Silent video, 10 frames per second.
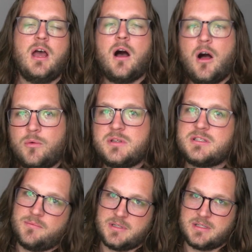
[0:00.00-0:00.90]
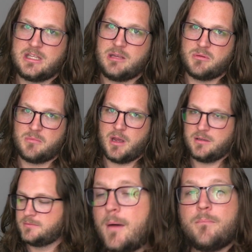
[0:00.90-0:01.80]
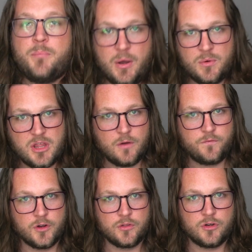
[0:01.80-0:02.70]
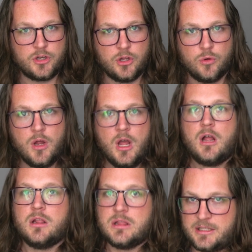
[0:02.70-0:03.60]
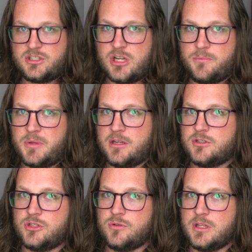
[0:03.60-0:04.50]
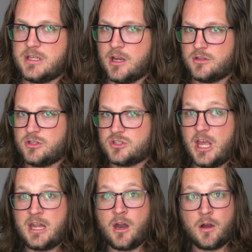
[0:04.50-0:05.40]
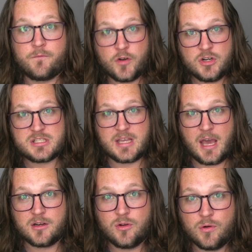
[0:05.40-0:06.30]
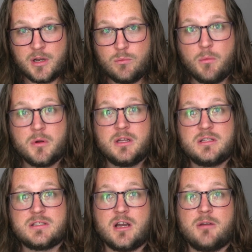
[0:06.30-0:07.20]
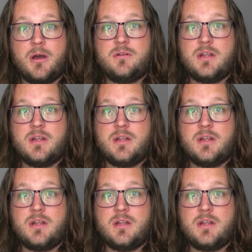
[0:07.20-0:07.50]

Always something to keep in mind. But without further ado, let's jump into the characters. And in our first category, where we're going to talk about